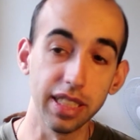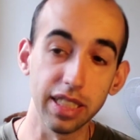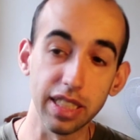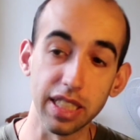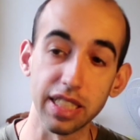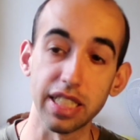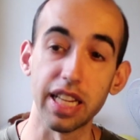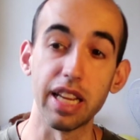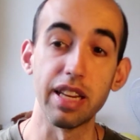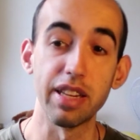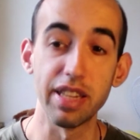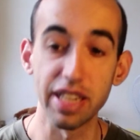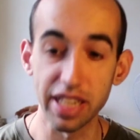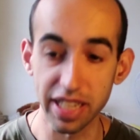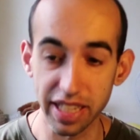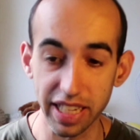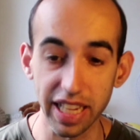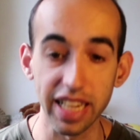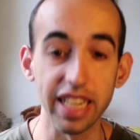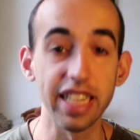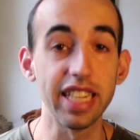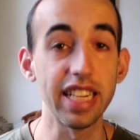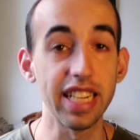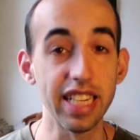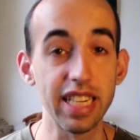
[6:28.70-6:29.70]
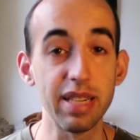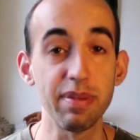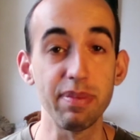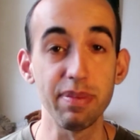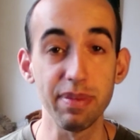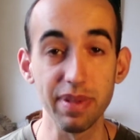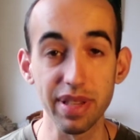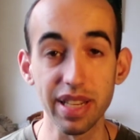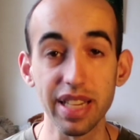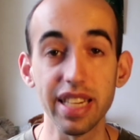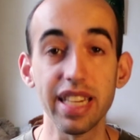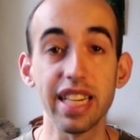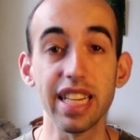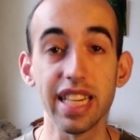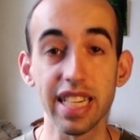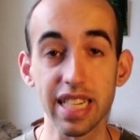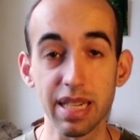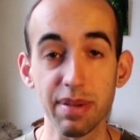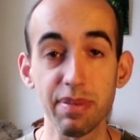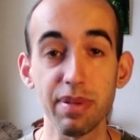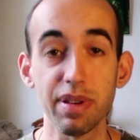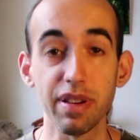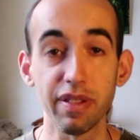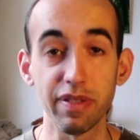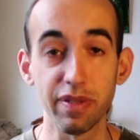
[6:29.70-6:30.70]
Because there needs to
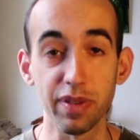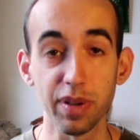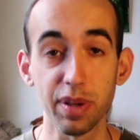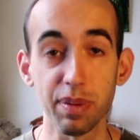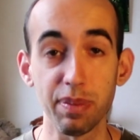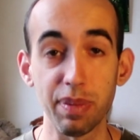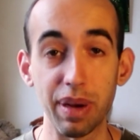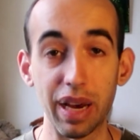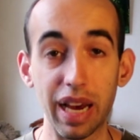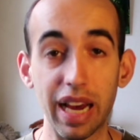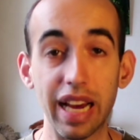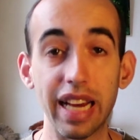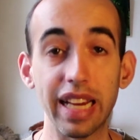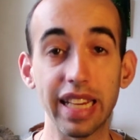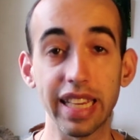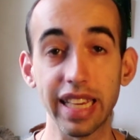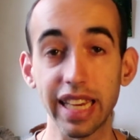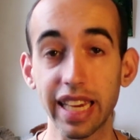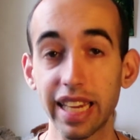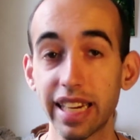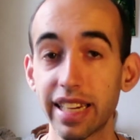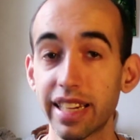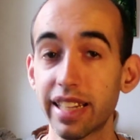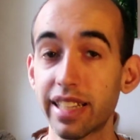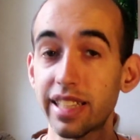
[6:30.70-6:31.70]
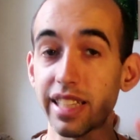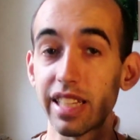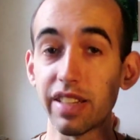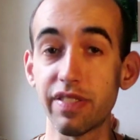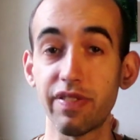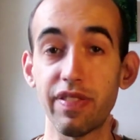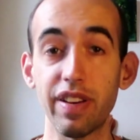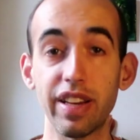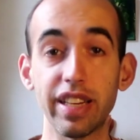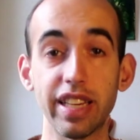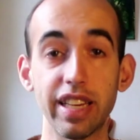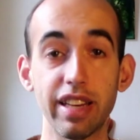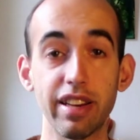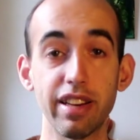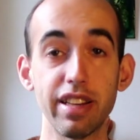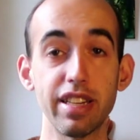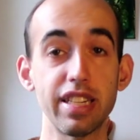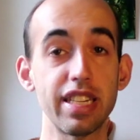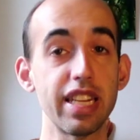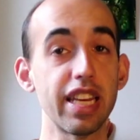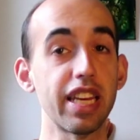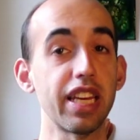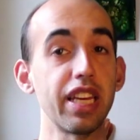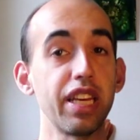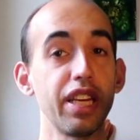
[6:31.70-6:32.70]
be a third part. Again, cliffhanger
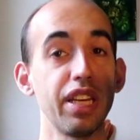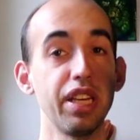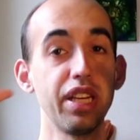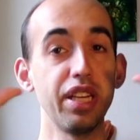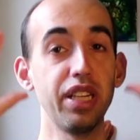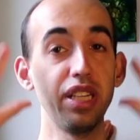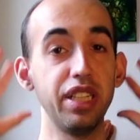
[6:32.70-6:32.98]
ending.